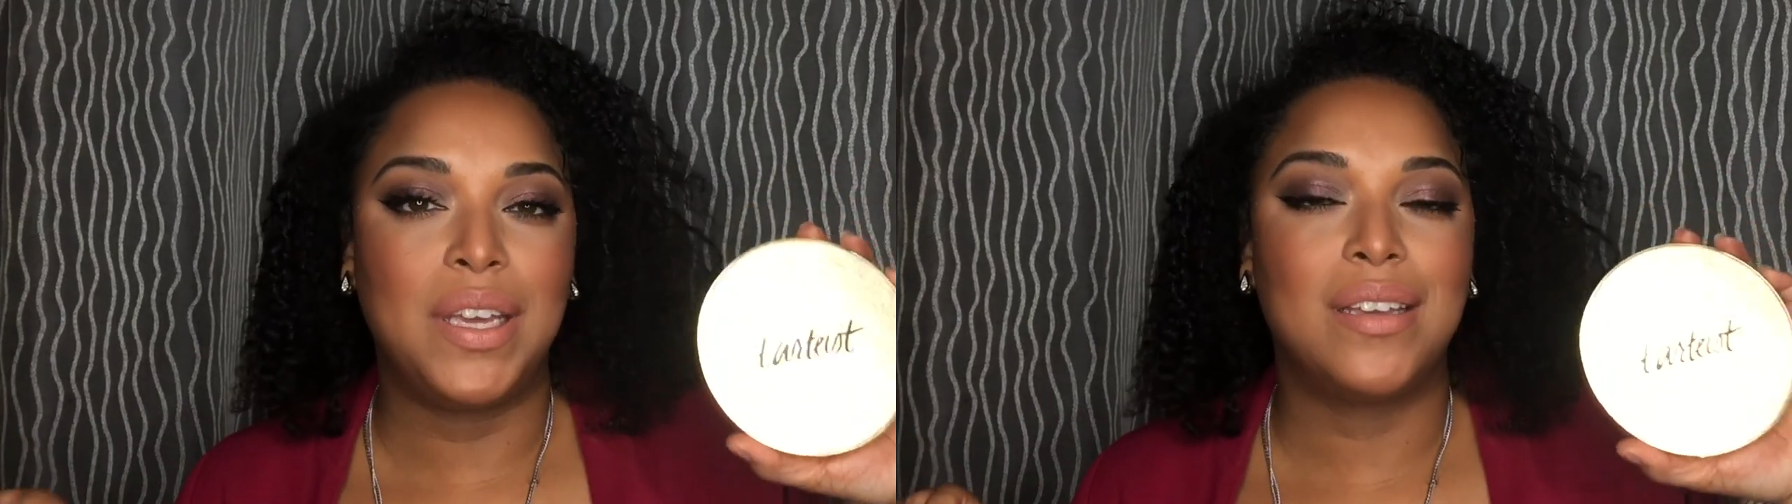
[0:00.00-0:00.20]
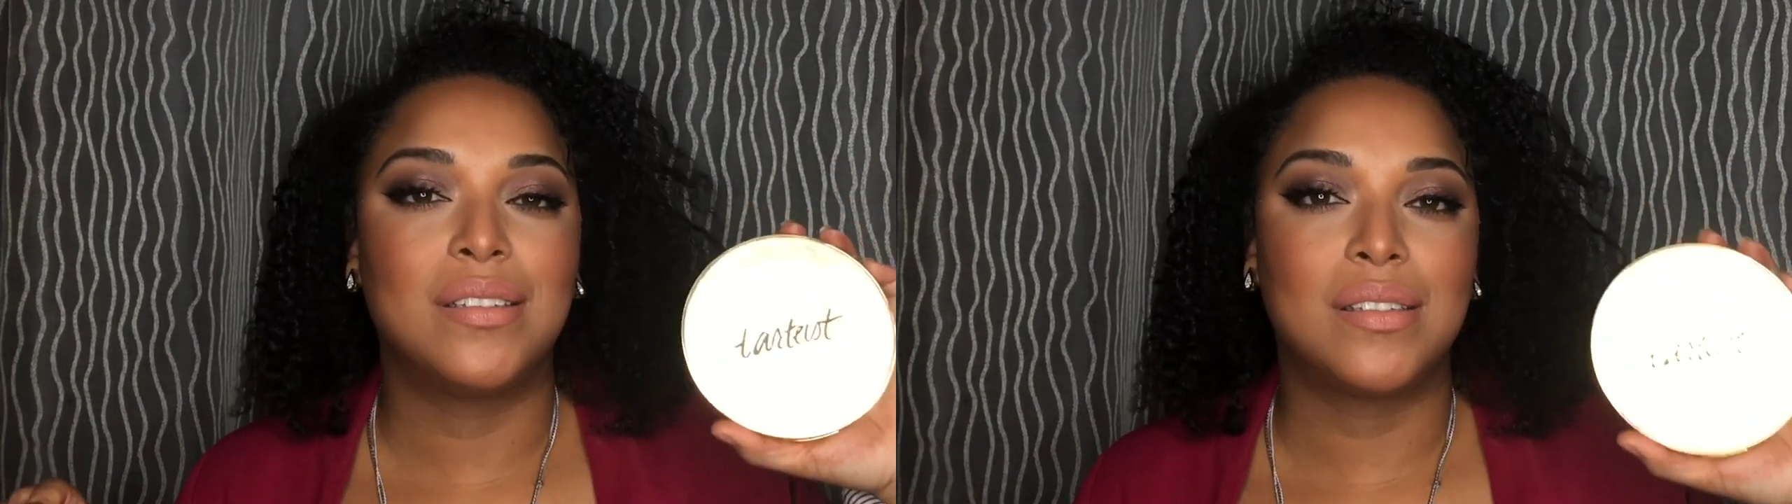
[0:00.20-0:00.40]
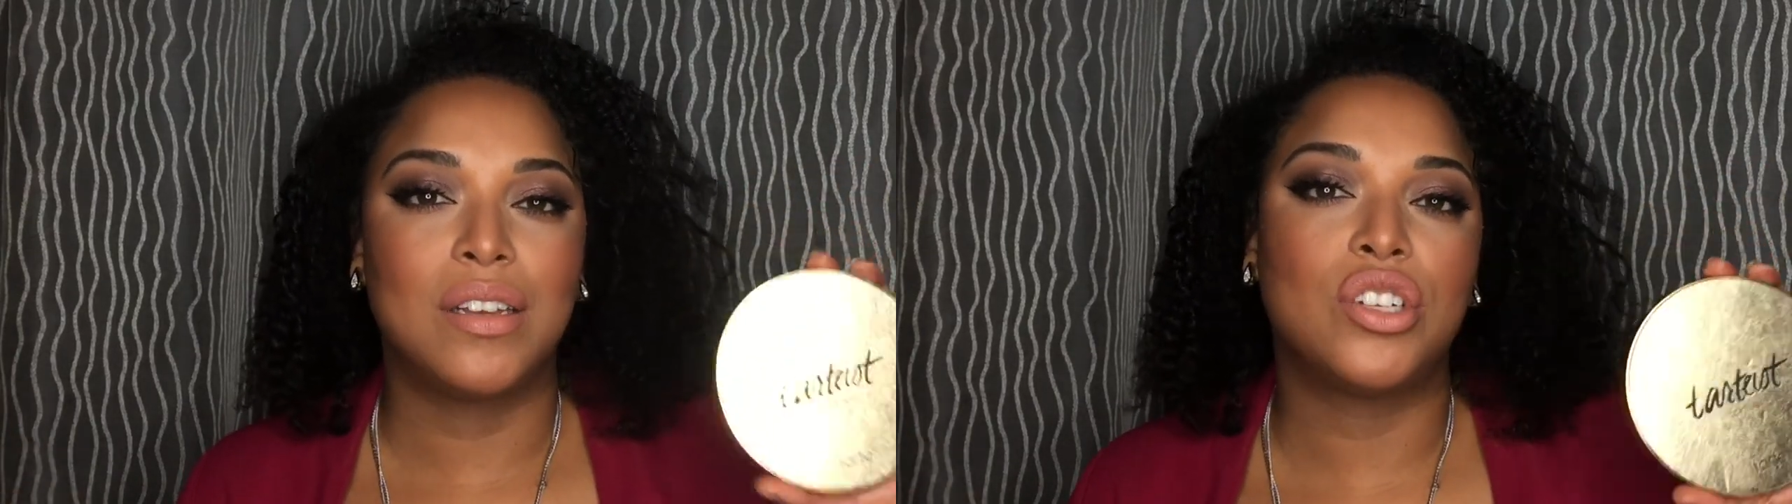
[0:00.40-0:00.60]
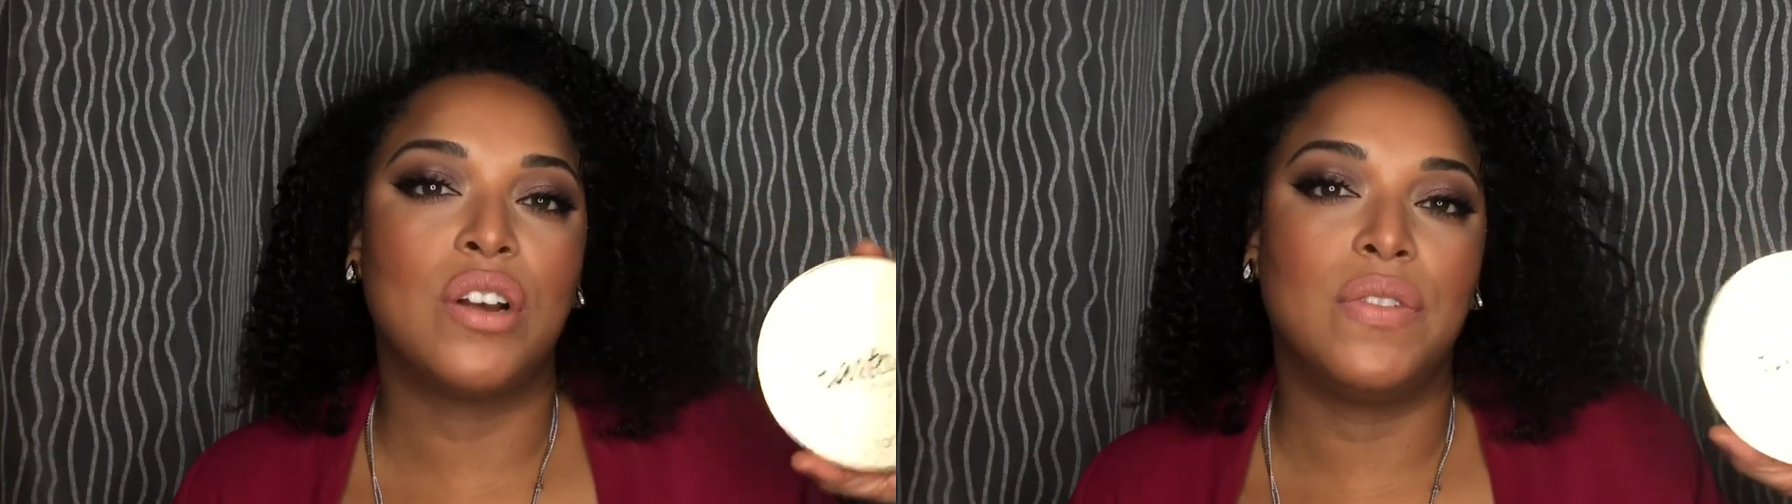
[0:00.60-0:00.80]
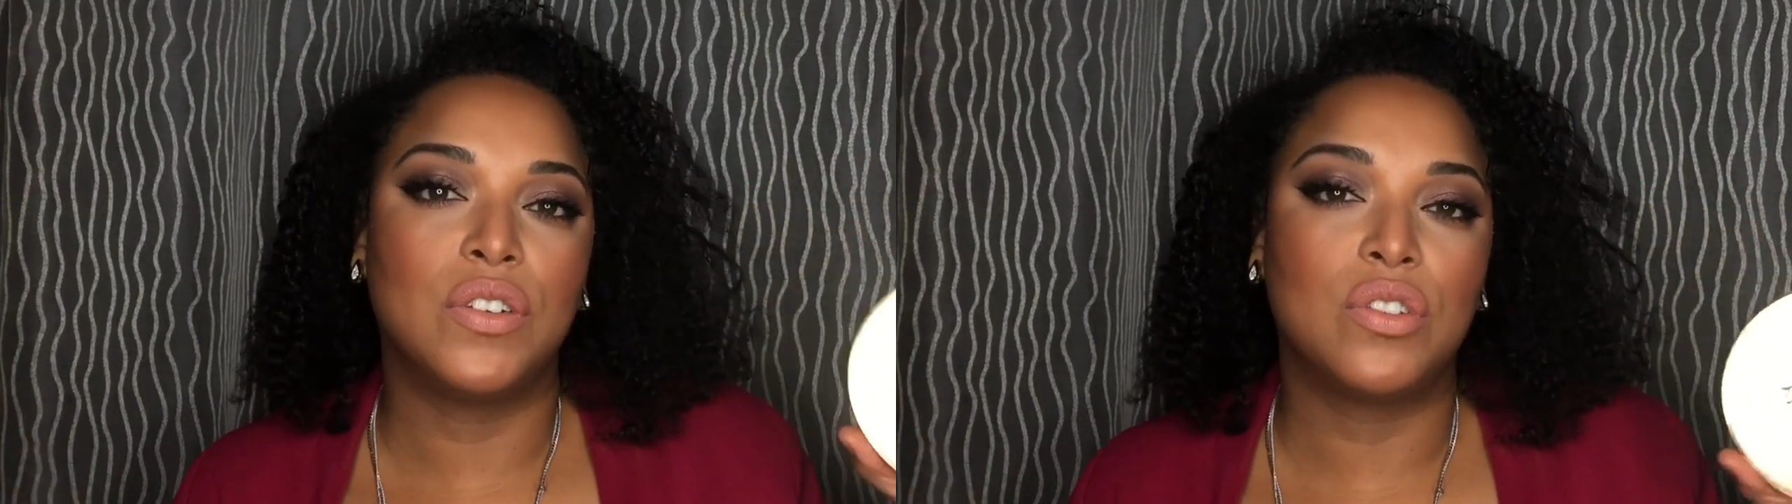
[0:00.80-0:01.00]
being such
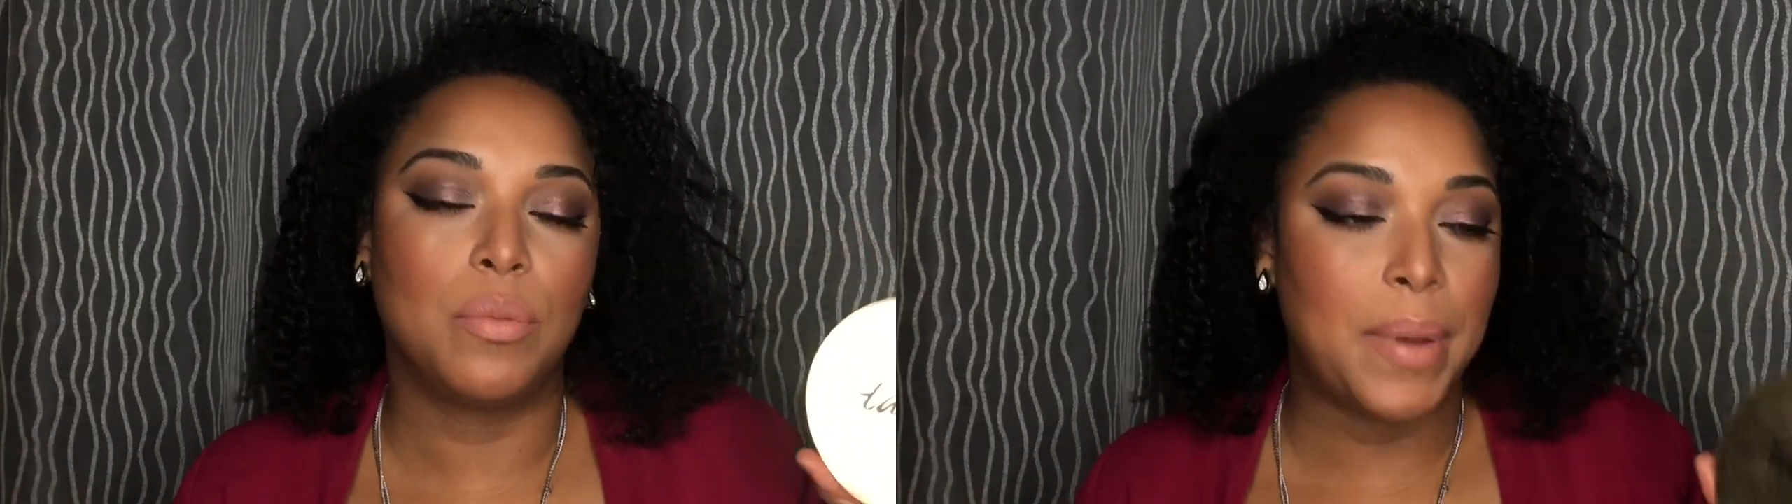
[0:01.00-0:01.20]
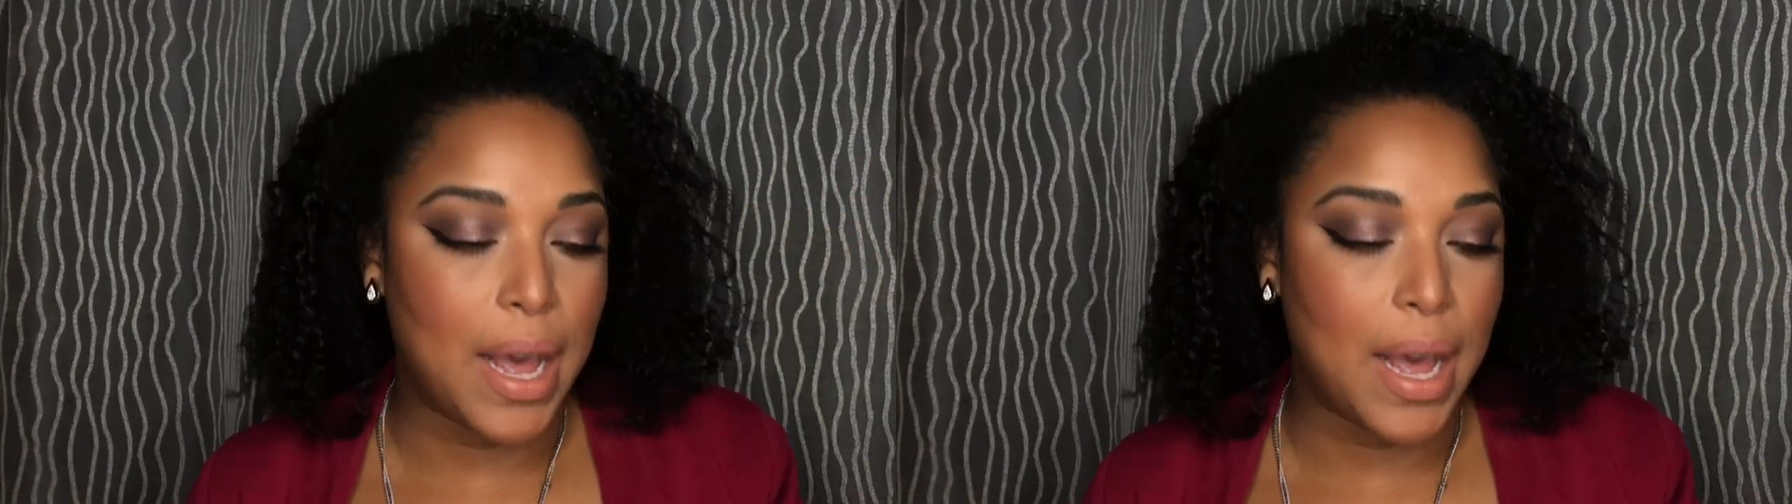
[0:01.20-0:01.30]
a versatile